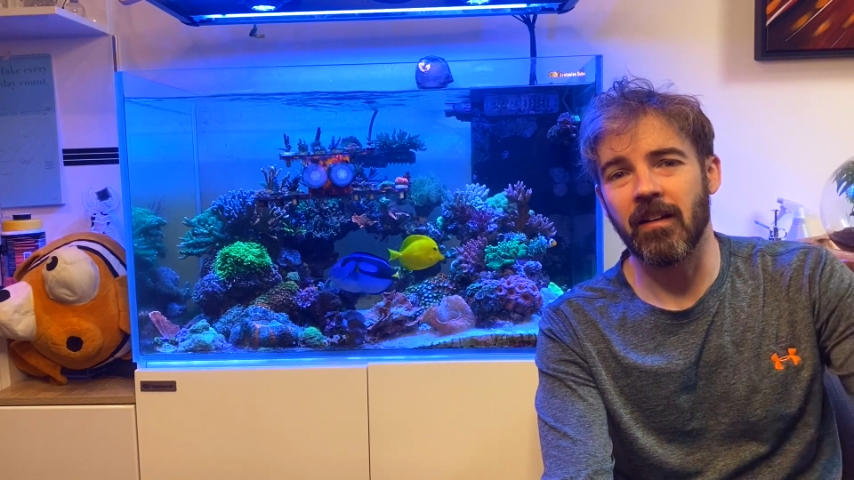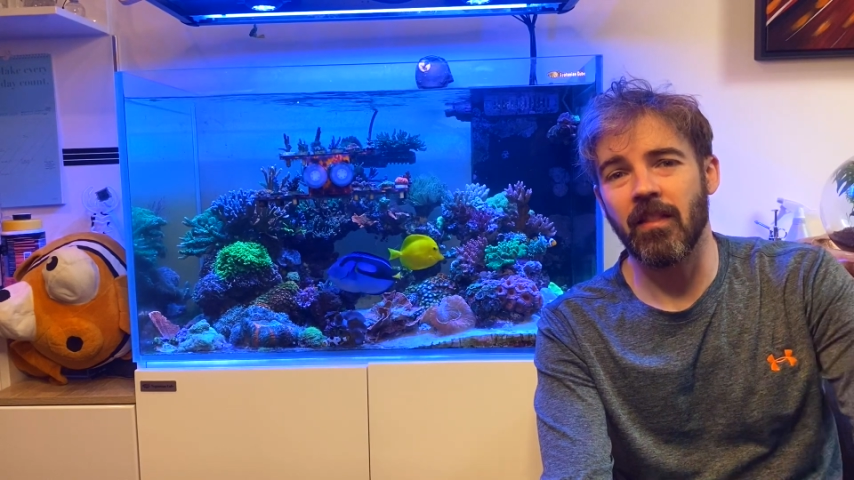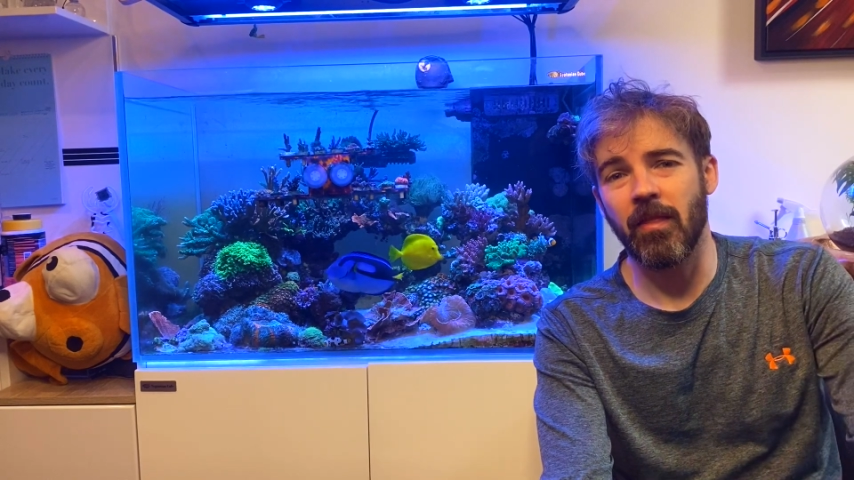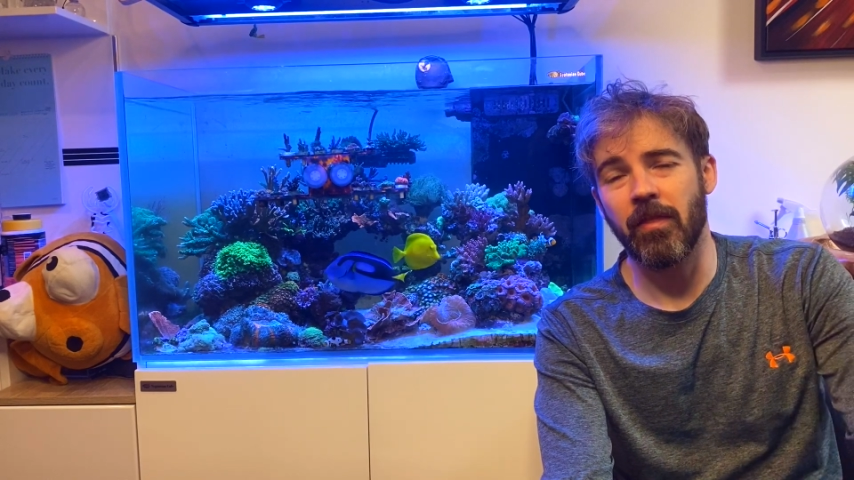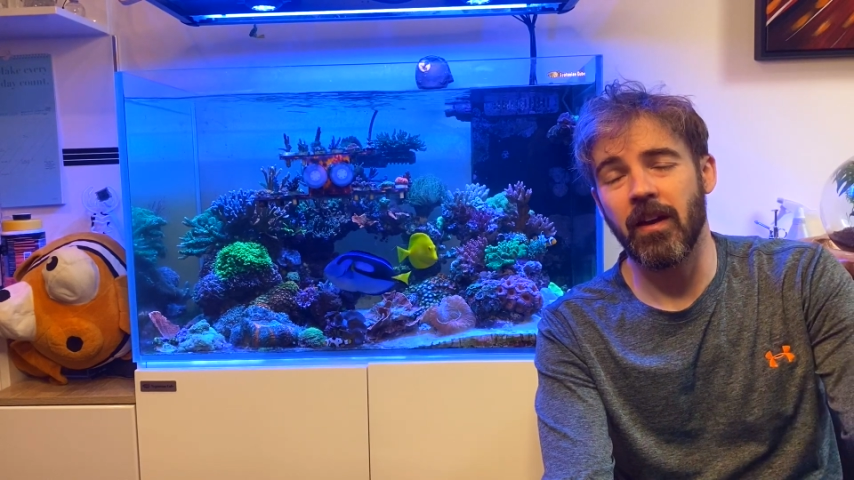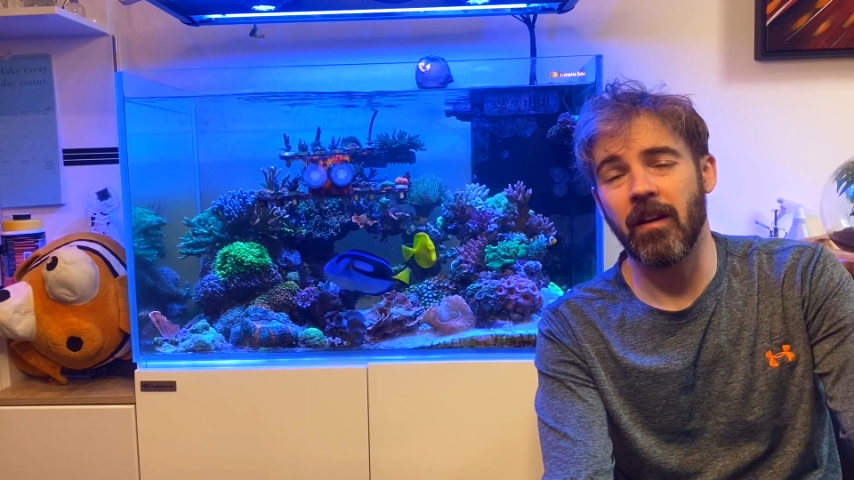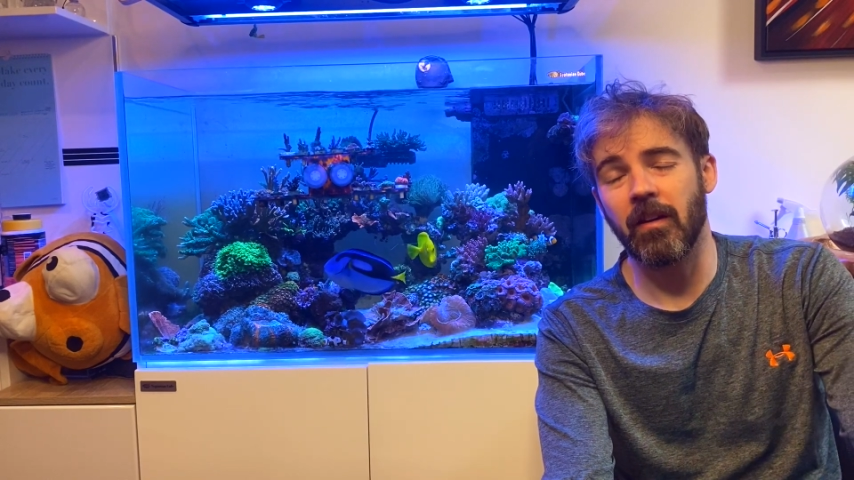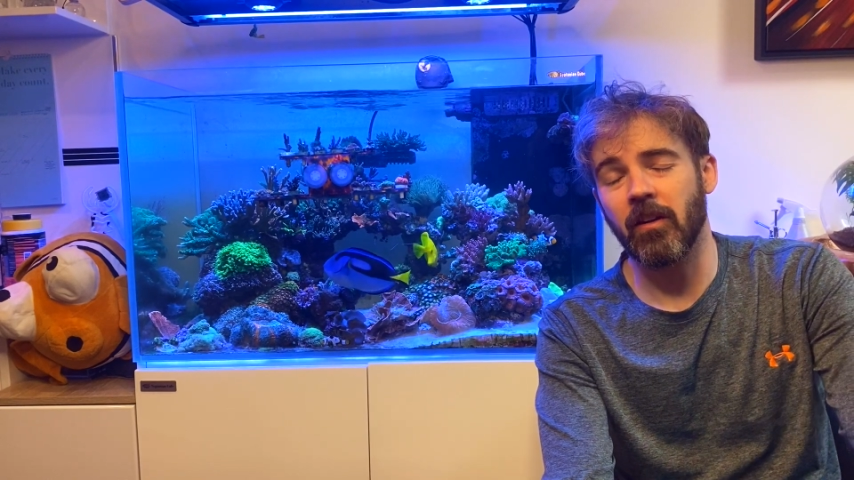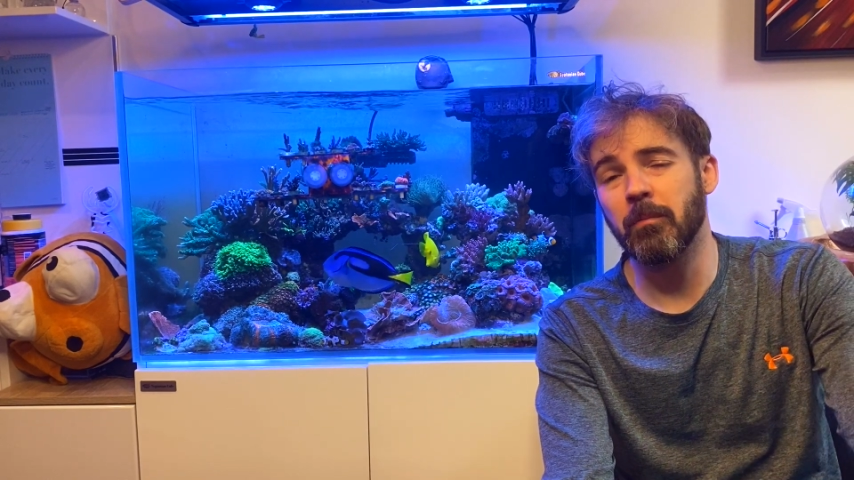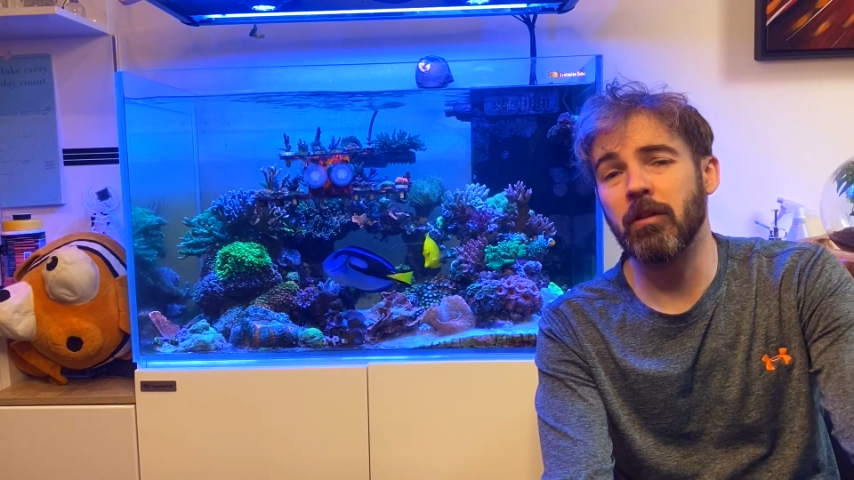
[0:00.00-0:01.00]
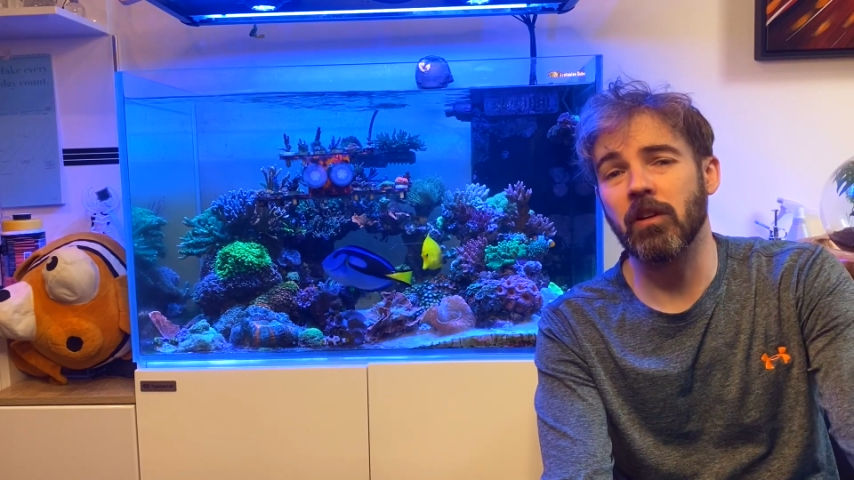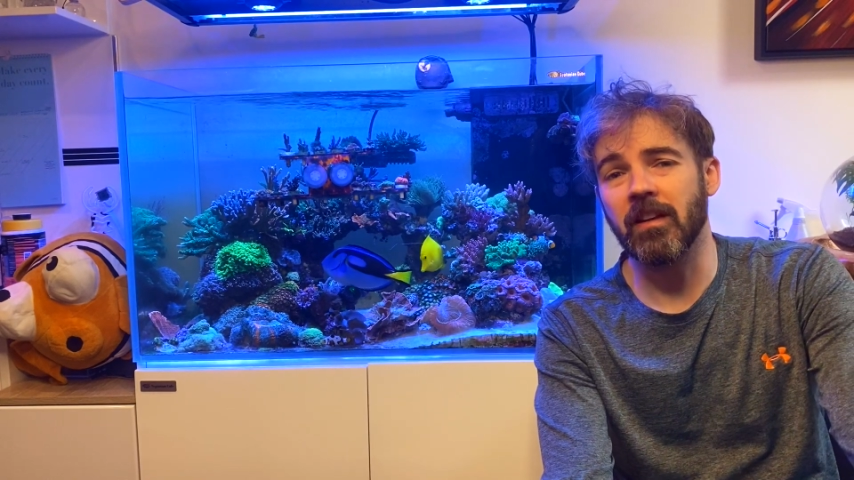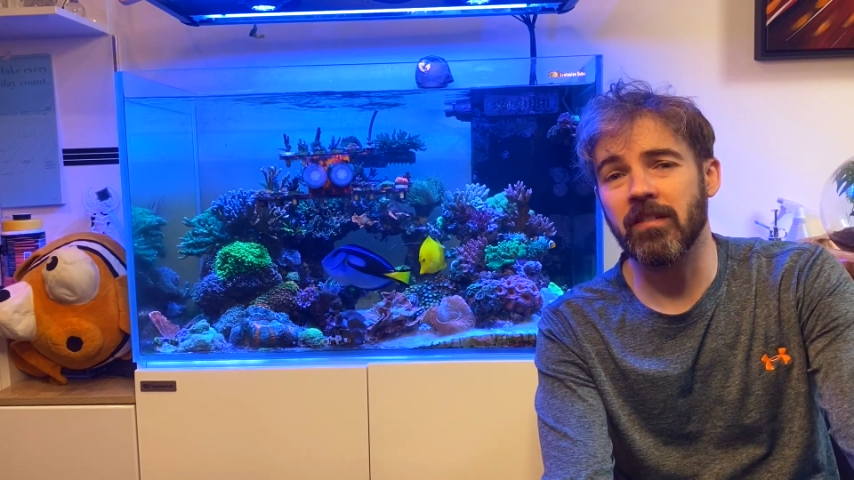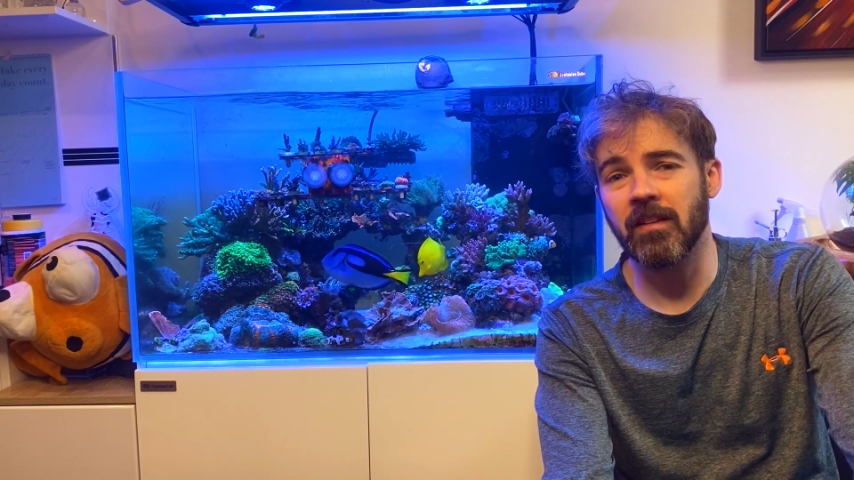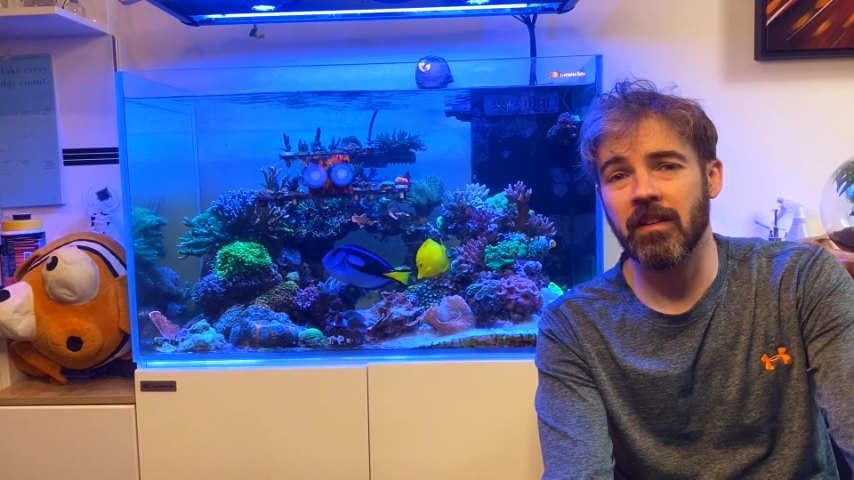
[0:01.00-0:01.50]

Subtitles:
They're going to be releasing